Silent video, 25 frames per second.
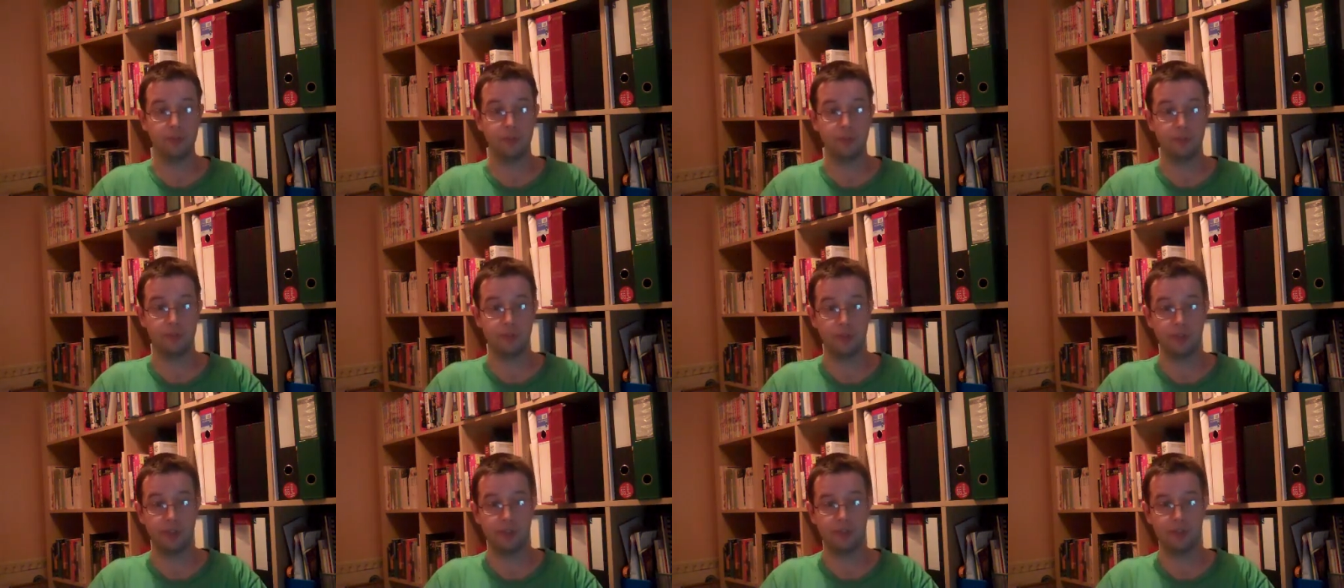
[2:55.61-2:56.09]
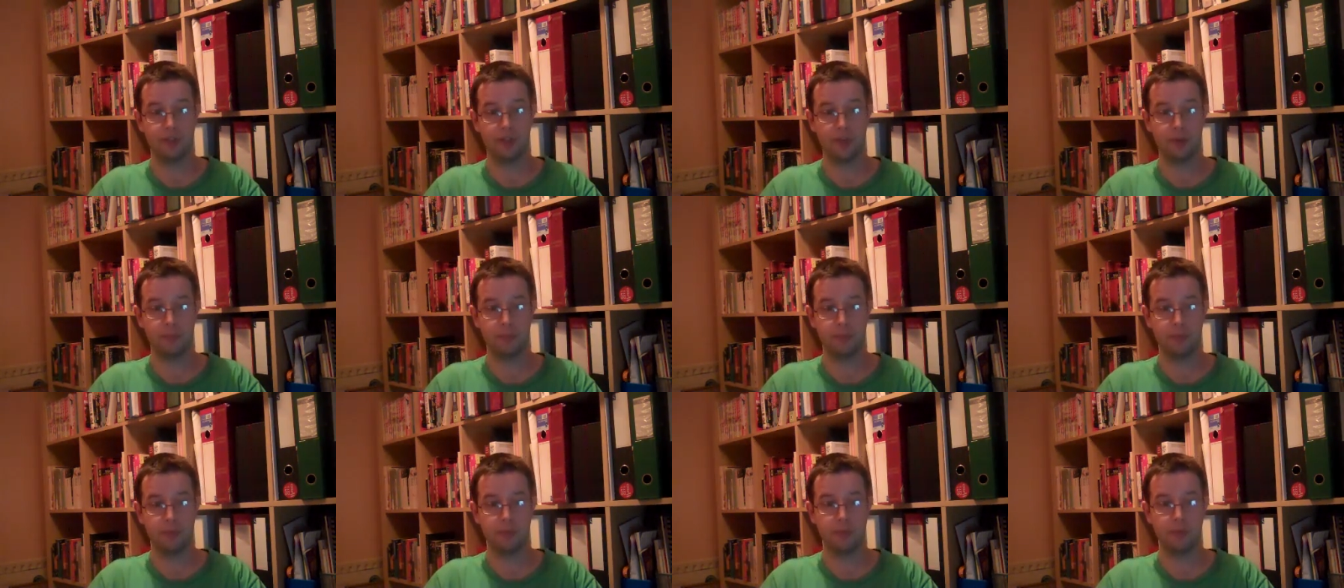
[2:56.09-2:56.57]
For
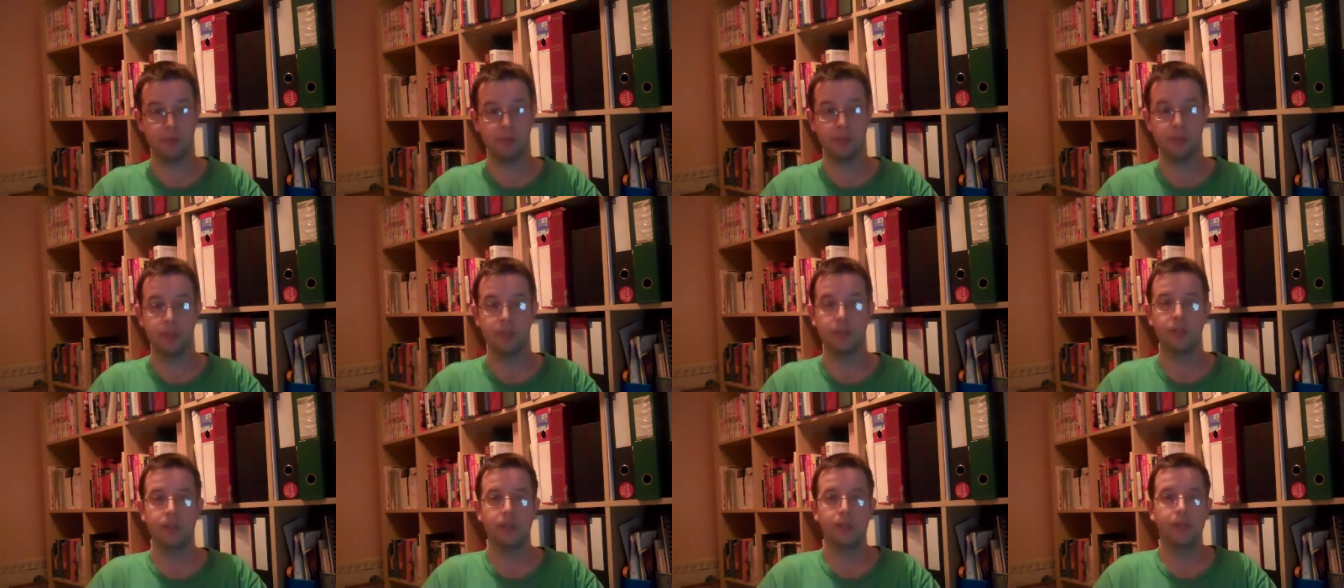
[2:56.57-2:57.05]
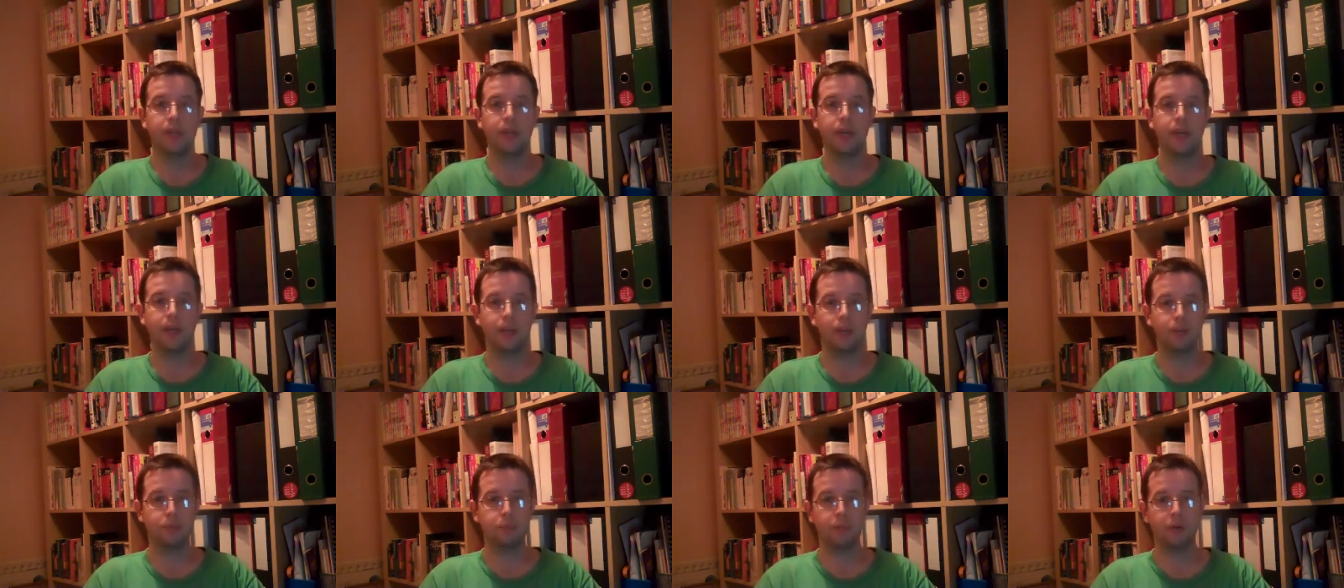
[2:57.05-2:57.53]
example,
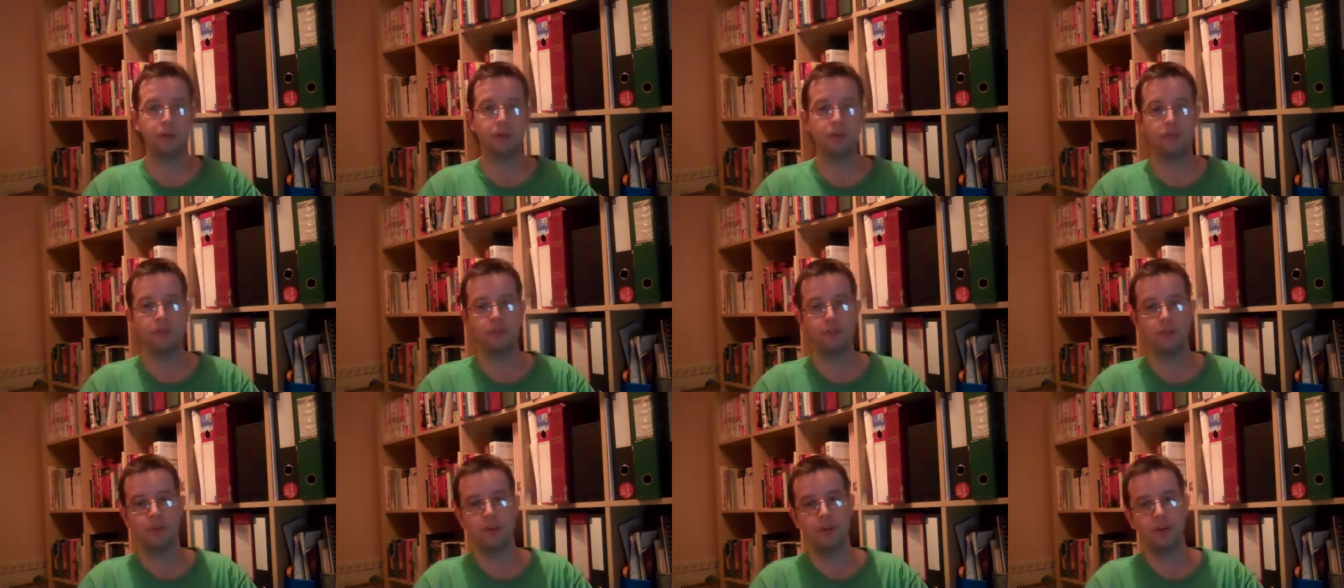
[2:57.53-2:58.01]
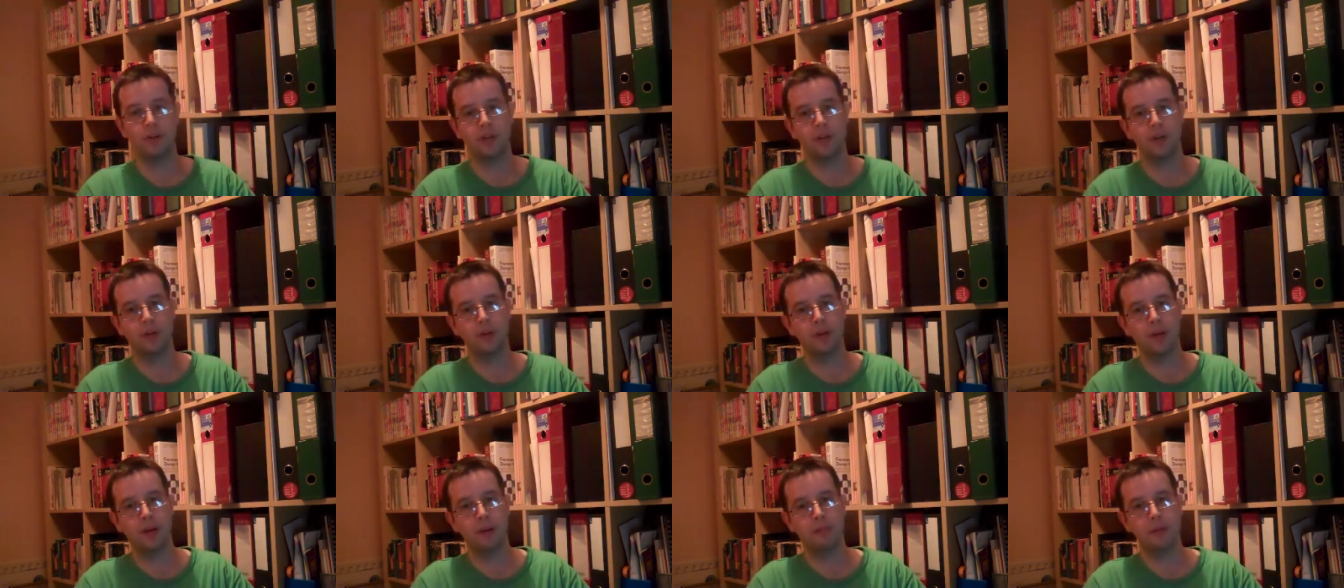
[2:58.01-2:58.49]
Expression Studio.
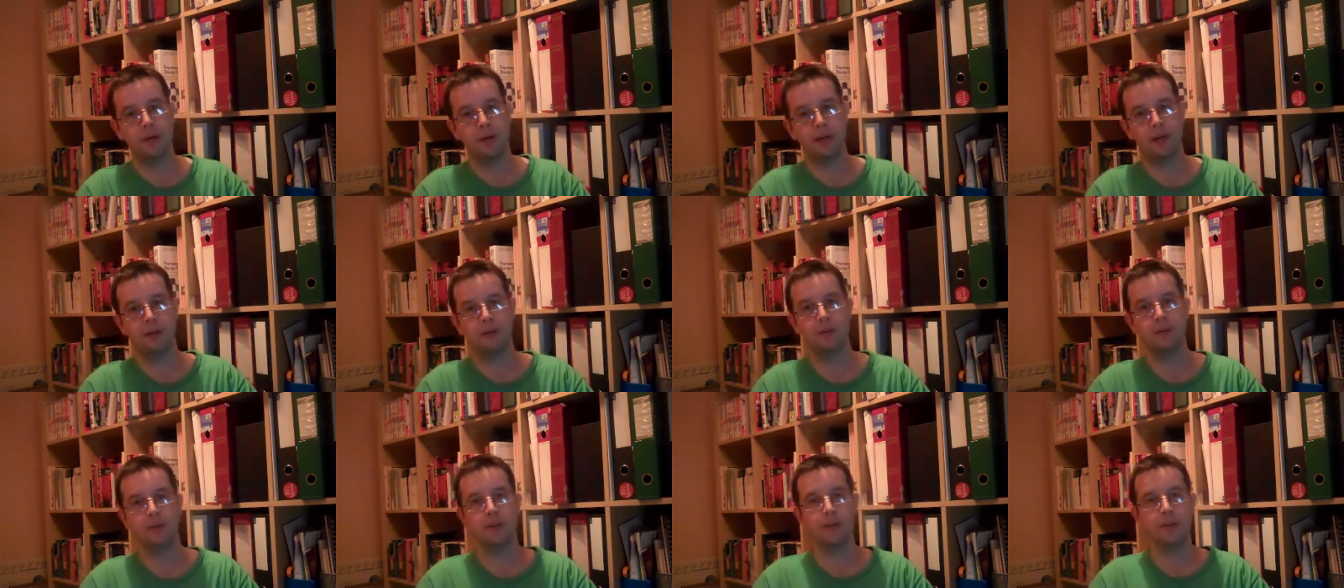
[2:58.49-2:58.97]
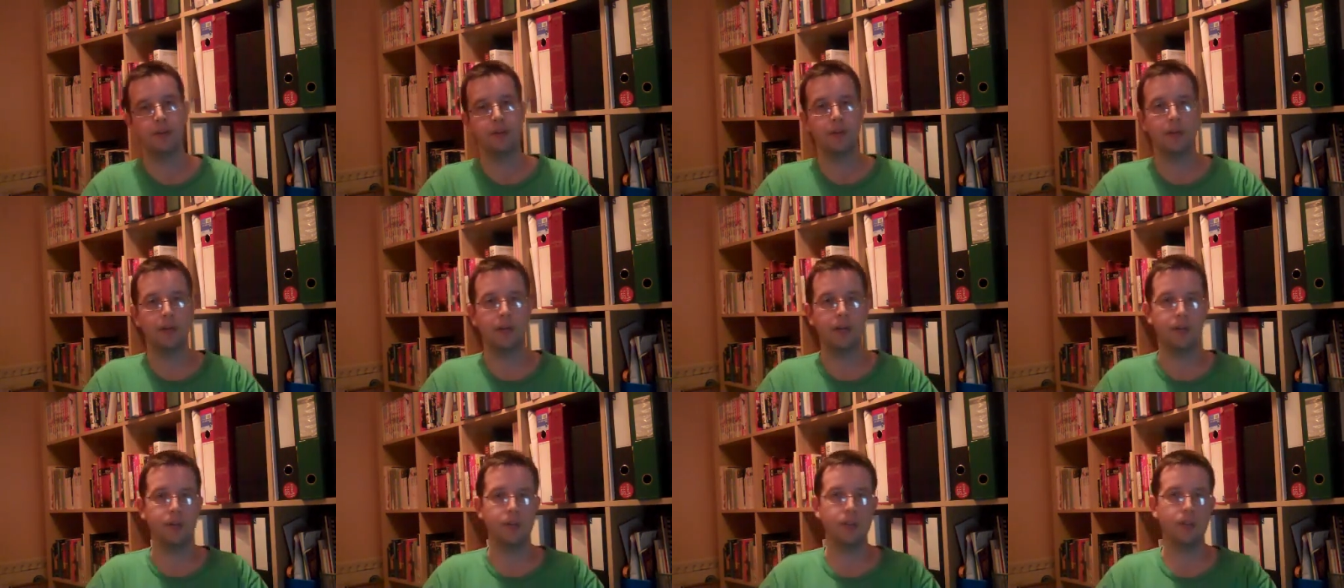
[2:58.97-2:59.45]
I mean,
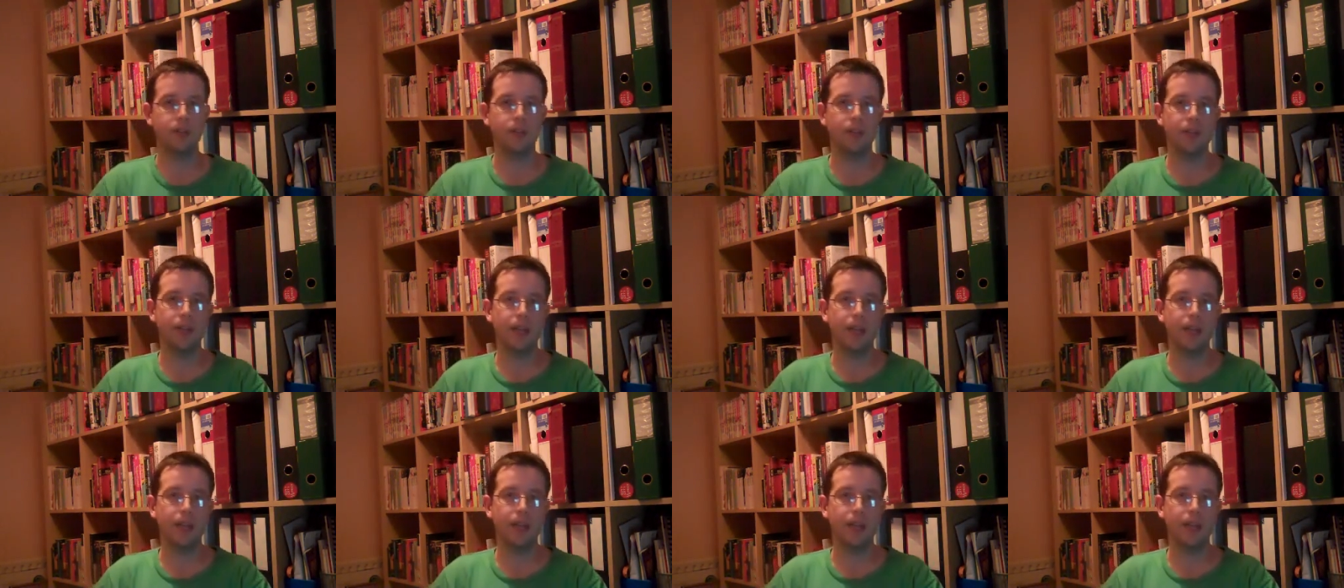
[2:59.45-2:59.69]
I'd heard the